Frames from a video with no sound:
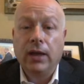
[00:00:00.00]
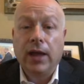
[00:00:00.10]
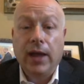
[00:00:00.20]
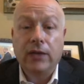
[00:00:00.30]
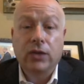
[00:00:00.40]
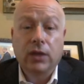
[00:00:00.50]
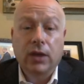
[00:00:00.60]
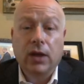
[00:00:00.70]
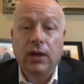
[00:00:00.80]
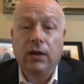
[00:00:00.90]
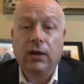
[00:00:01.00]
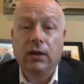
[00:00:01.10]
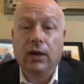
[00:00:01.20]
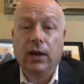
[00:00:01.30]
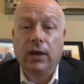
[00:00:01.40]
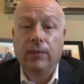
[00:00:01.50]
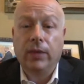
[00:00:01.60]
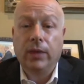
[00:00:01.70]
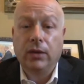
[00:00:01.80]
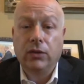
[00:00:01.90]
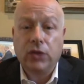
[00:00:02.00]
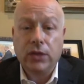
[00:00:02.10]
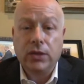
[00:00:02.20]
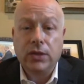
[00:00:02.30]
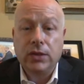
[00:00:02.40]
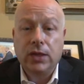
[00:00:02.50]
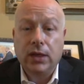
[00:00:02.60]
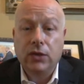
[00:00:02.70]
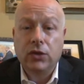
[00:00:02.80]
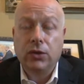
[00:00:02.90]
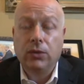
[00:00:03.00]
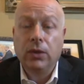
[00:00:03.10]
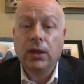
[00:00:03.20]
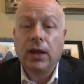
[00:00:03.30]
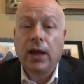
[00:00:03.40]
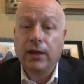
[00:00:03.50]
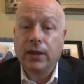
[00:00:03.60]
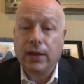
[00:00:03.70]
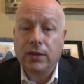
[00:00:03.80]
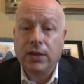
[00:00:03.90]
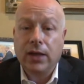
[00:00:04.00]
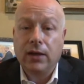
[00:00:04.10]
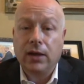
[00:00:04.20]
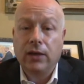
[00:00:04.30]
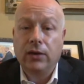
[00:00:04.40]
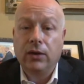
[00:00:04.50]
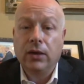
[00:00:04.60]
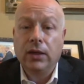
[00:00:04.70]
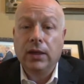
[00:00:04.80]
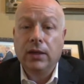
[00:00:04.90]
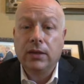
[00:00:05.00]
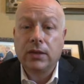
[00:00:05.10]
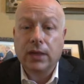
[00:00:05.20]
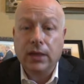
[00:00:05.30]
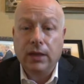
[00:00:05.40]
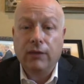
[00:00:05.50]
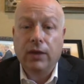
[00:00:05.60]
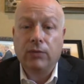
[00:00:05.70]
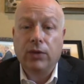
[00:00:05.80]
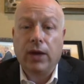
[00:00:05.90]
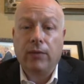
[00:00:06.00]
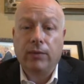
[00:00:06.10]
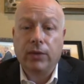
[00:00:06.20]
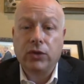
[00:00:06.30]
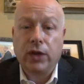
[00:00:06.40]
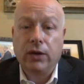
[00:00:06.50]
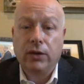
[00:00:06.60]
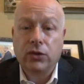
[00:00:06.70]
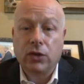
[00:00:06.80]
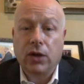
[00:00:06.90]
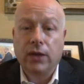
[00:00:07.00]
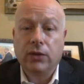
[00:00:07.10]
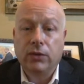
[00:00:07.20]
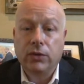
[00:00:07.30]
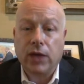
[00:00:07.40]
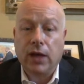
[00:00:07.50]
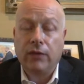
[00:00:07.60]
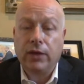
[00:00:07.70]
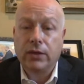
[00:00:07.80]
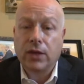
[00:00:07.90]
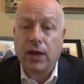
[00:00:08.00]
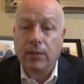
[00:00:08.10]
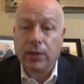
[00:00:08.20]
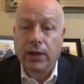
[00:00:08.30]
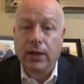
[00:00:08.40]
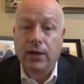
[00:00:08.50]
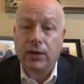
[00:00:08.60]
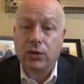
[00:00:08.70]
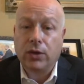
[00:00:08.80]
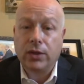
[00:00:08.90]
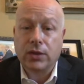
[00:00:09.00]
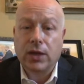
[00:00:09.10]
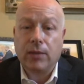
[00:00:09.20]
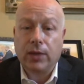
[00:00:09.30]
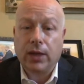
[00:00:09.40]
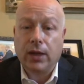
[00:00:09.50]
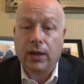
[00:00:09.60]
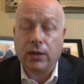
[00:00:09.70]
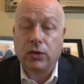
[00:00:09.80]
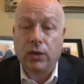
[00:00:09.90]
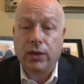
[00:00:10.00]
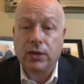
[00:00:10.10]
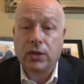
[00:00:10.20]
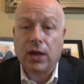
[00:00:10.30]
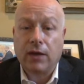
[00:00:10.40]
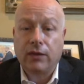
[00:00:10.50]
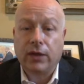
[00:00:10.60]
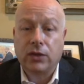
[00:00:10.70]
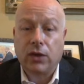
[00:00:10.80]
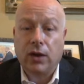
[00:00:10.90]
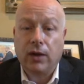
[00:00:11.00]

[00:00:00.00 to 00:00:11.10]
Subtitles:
as to the Qatar GCC issue, I think that's yet another significant problem that Jared is trying to resolve. It is complicated, as all these conflicts are.